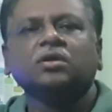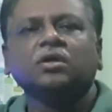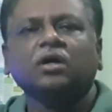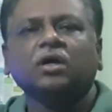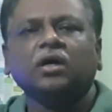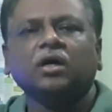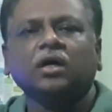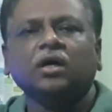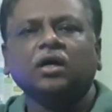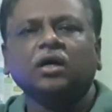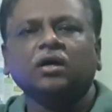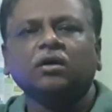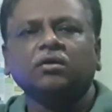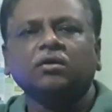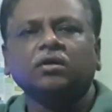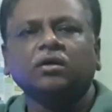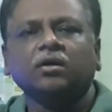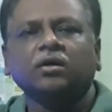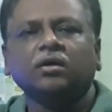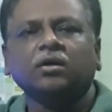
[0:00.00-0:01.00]

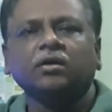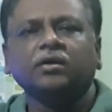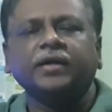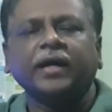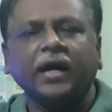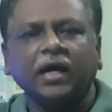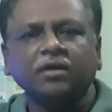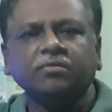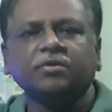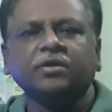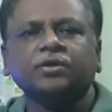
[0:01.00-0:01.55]
dive